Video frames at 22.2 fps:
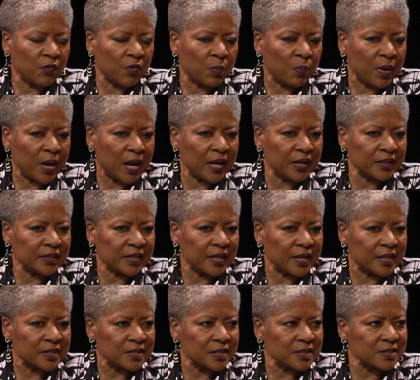a
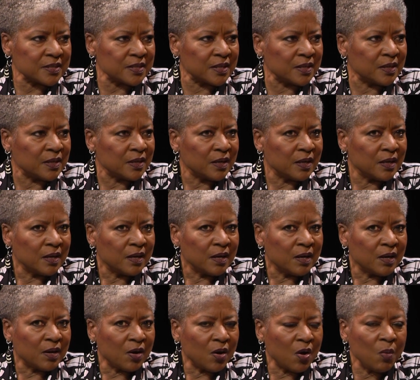podcast, I said,
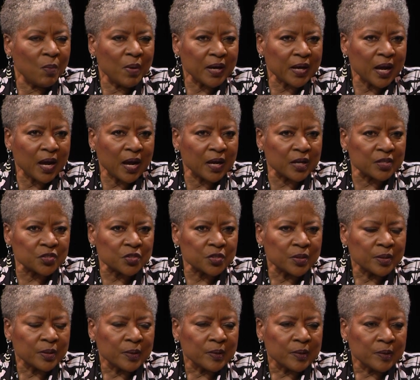oh my gosh,
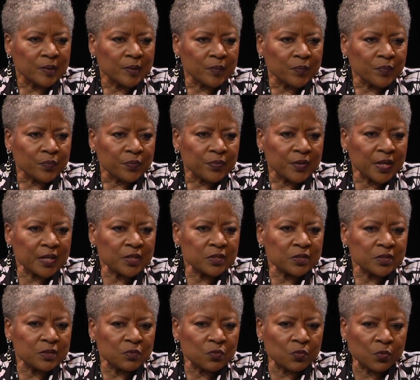
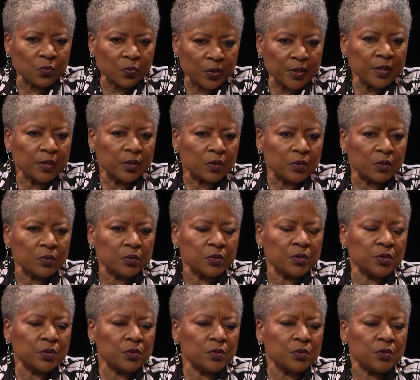that's real.
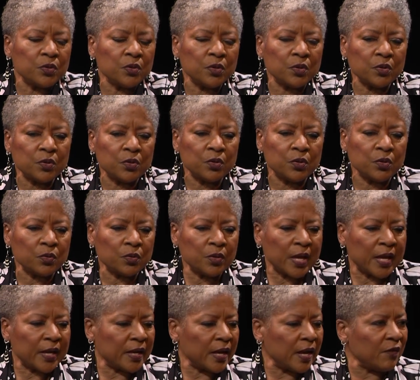You're
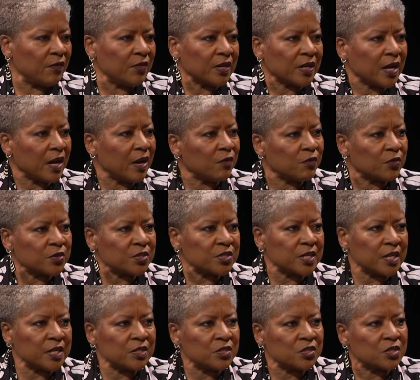like having a
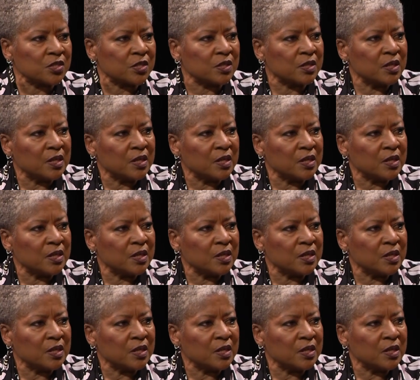conversation.